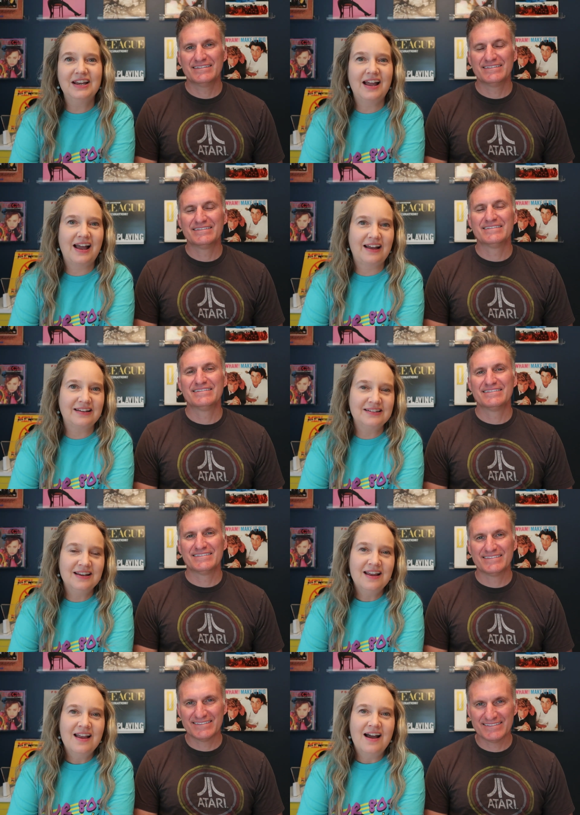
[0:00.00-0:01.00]
Speaker 1: We had
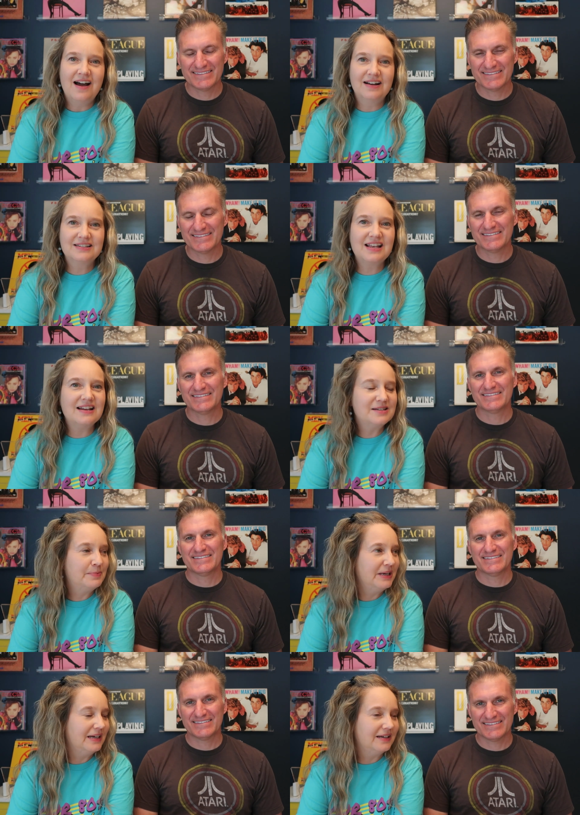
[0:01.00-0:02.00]
uh,
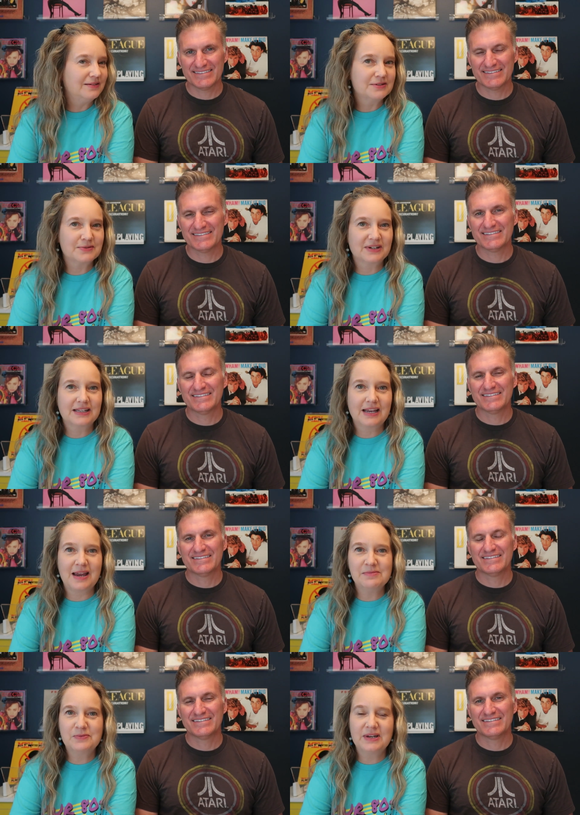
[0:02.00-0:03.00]
Centipede was one of the
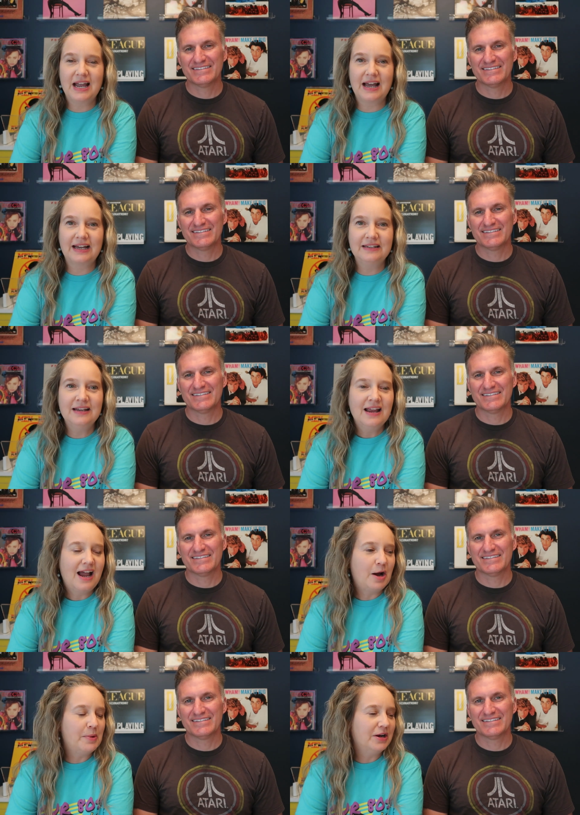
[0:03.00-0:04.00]
games we had.
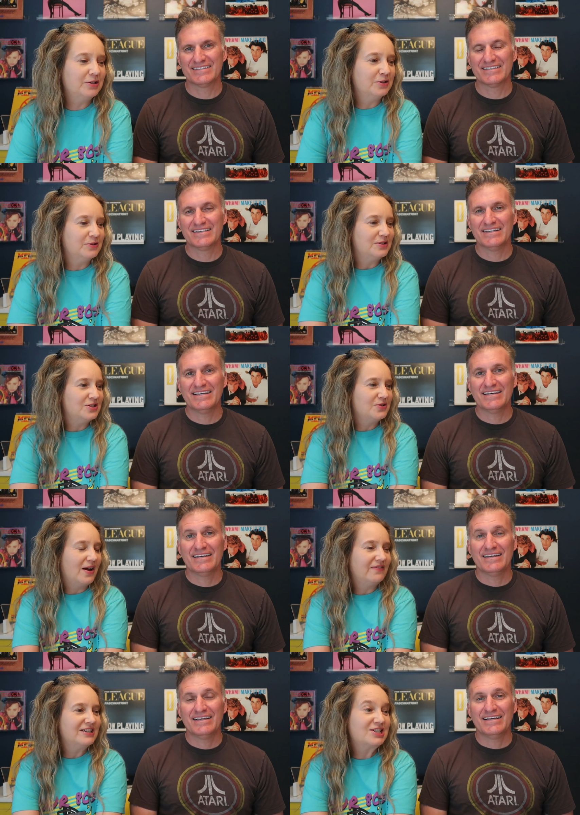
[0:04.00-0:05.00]
How about you? Did
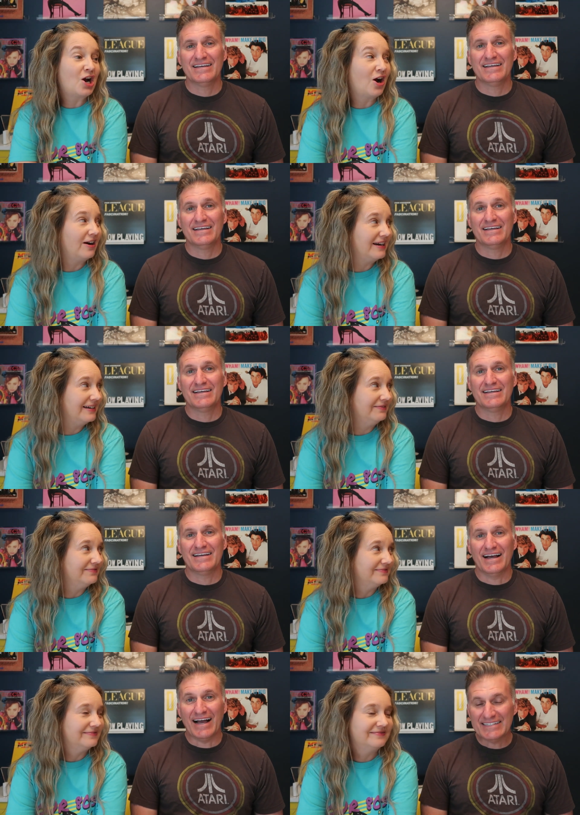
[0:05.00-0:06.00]
you have an Atari?
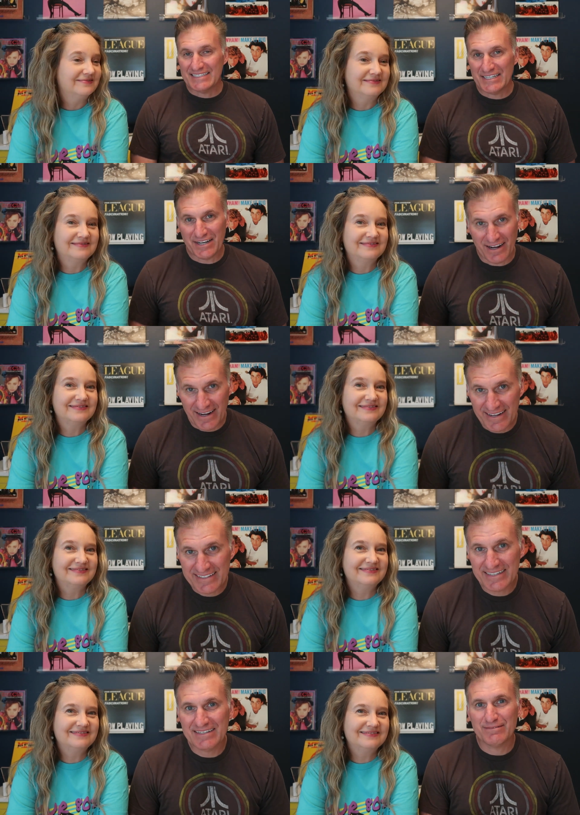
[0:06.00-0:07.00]
Speaker 2: I did
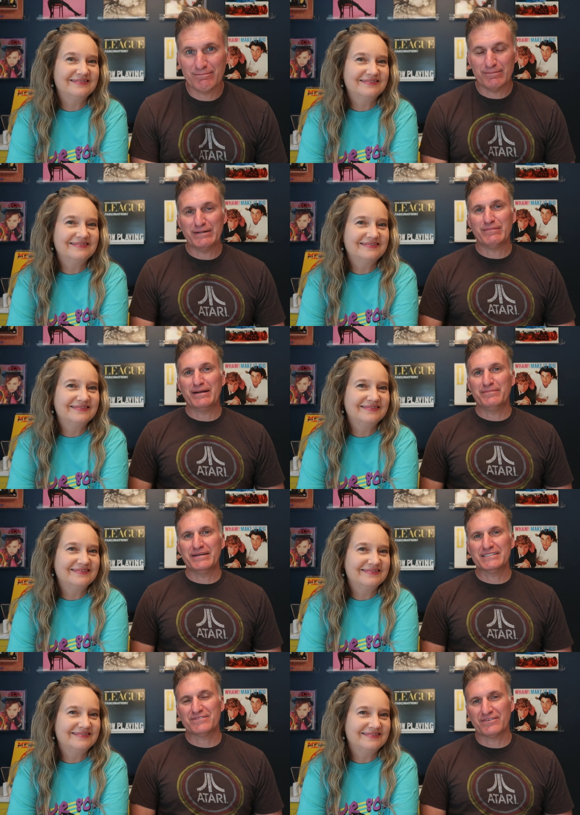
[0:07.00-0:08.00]
not, but my
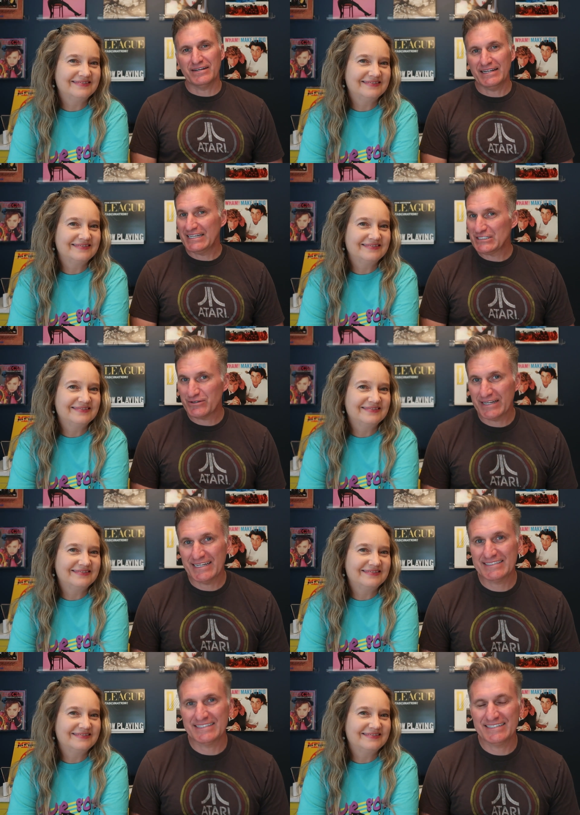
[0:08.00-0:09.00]
best friend Eddie
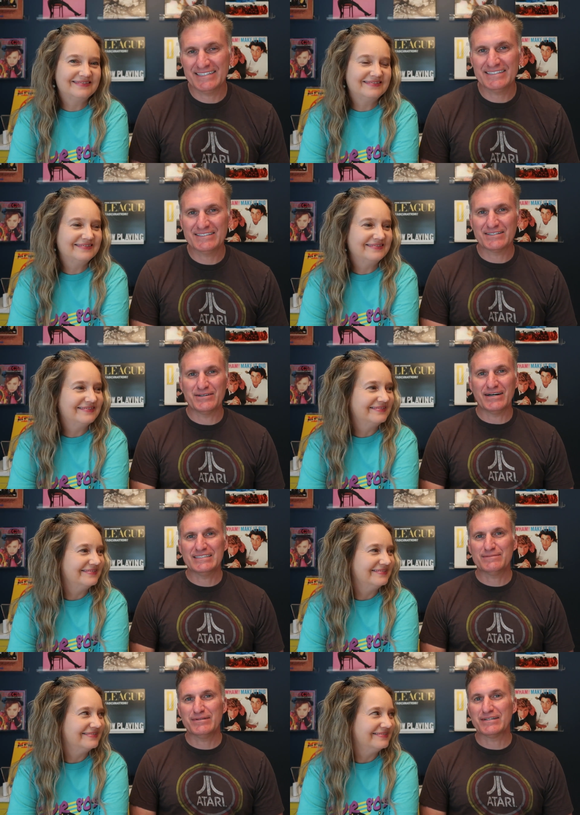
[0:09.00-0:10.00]
Johansson did, so I
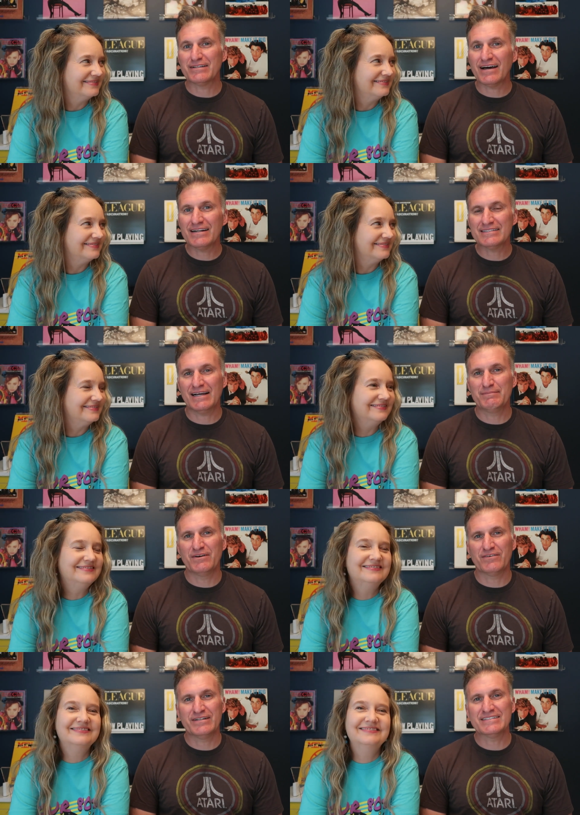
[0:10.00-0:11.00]
spent a lot of time
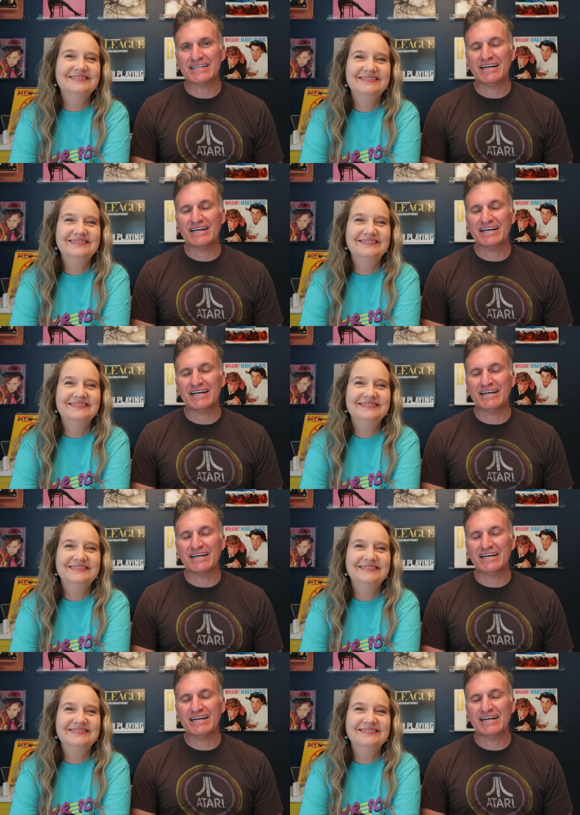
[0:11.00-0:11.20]
over at his